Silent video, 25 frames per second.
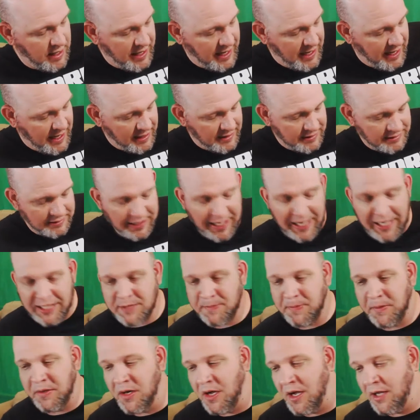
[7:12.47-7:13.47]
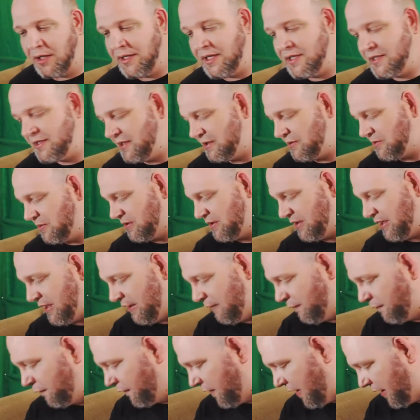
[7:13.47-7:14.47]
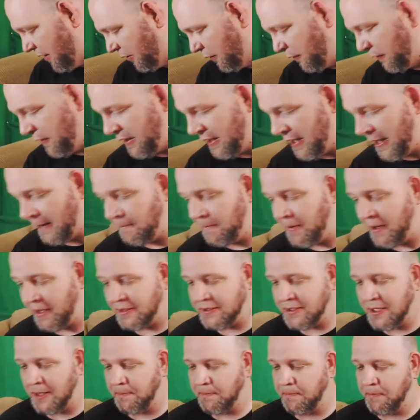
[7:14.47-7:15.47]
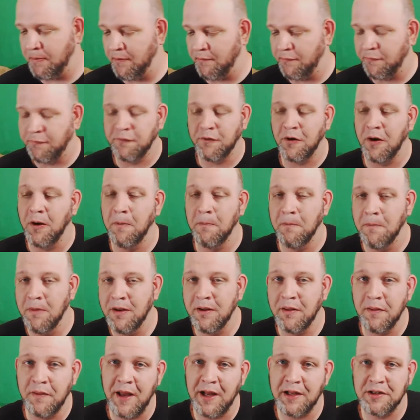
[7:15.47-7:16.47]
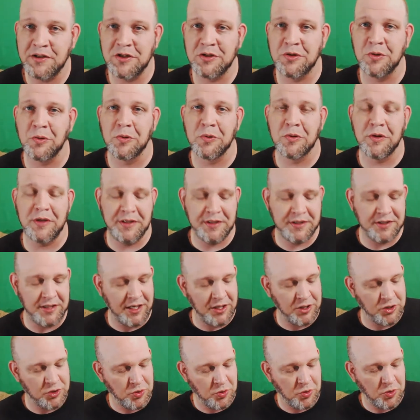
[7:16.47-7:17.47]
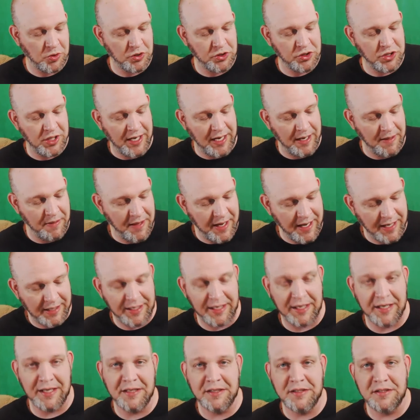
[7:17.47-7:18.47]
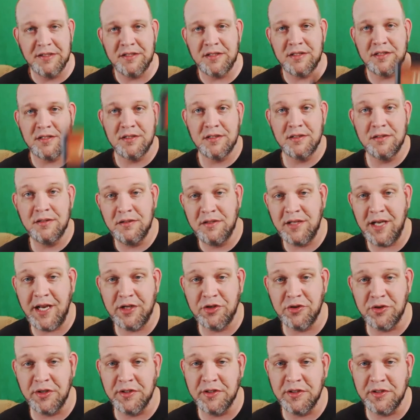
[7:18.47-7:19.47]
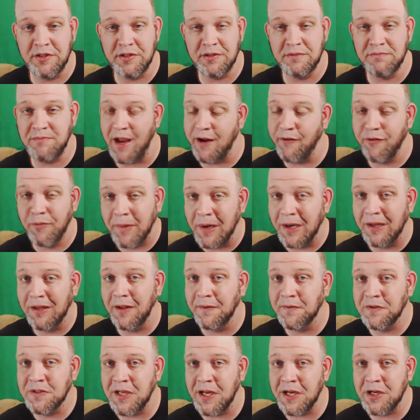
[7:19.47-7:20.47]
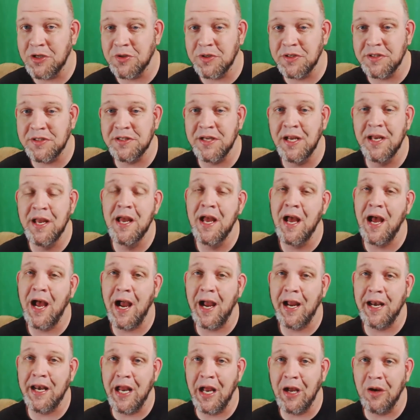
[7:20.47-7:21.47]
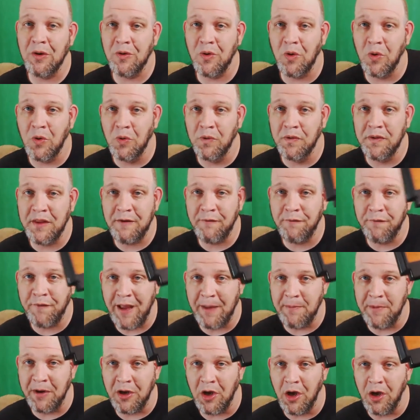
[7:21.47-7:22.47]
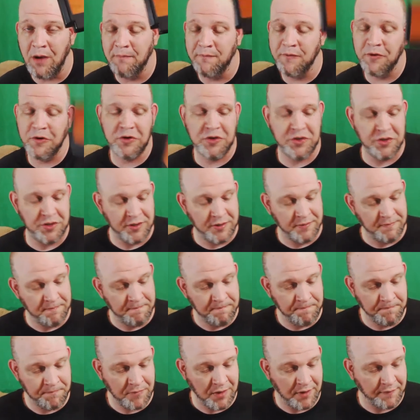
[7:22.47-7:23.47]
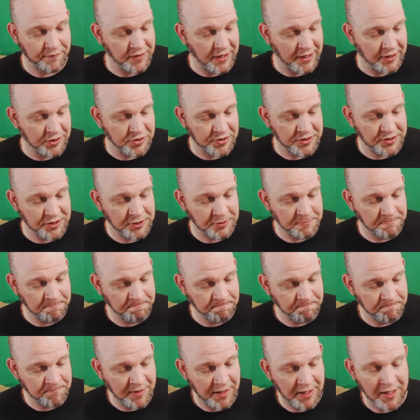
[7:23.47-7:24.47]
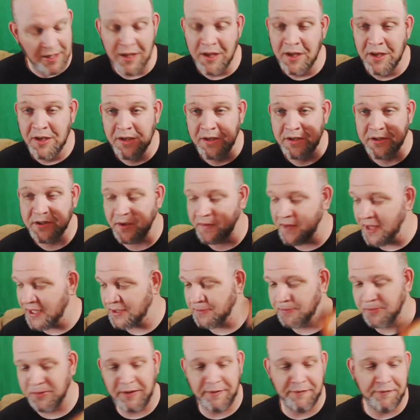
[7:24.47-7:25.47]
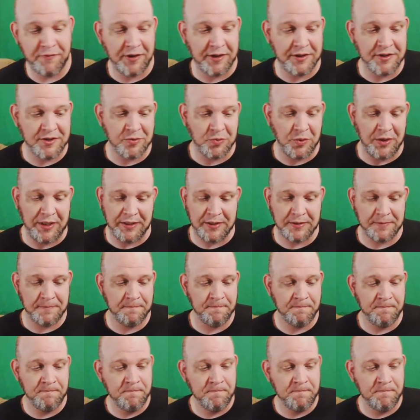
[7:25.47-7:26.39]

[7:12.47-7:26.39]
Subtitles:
And last but not least, this was the final thing I picked up from that store in St. George, and that is Tetris. Everybody loves Tetris. I now own the Famicom version of Tetris, so that's pretty friggin' sweet.